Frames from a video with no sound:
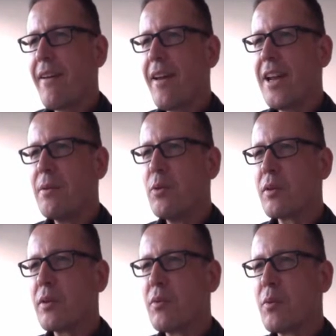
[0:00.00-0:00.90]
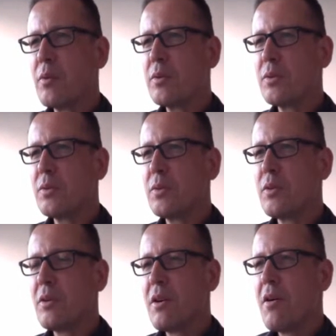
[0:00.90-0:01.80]
and I'm looking forward
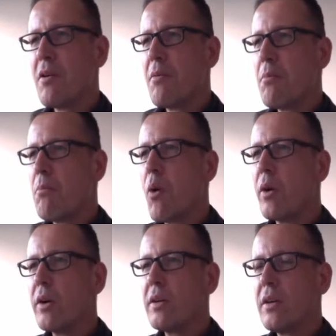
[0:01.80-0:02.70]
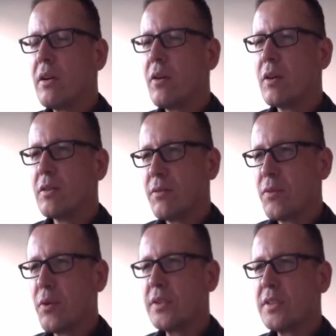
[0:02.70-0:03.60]
to more or the
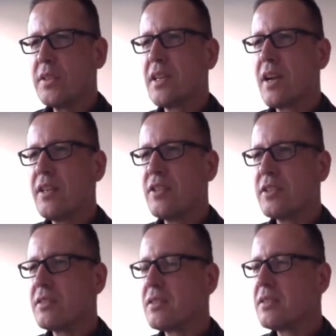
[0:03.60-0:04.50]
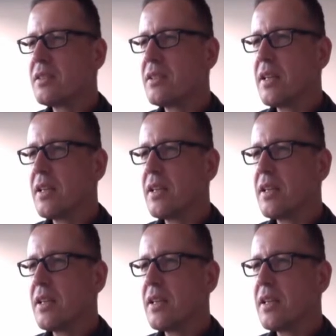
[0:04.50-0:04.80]
first installations